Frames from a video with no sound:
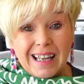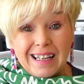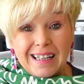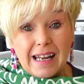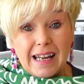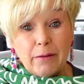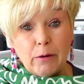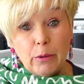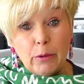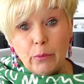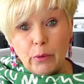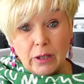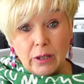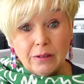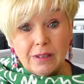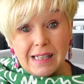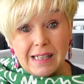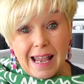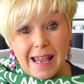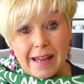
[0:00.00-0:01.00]
Now it
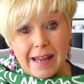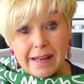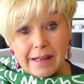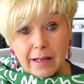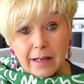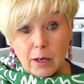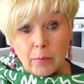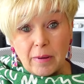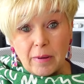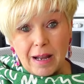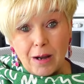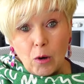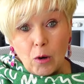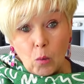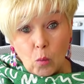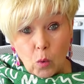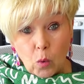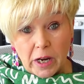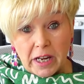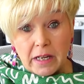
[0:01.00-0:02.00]
will take about
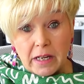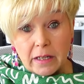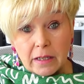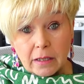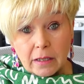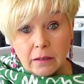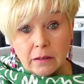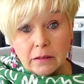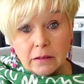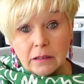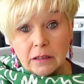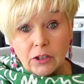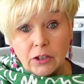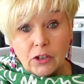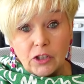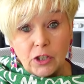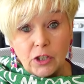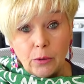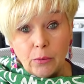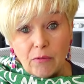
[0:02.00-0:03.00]
a week
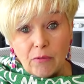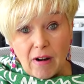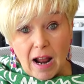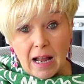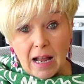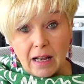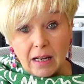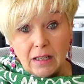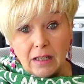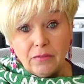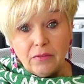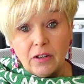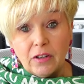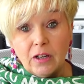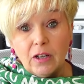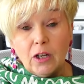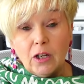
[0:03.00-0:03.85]
to arrive,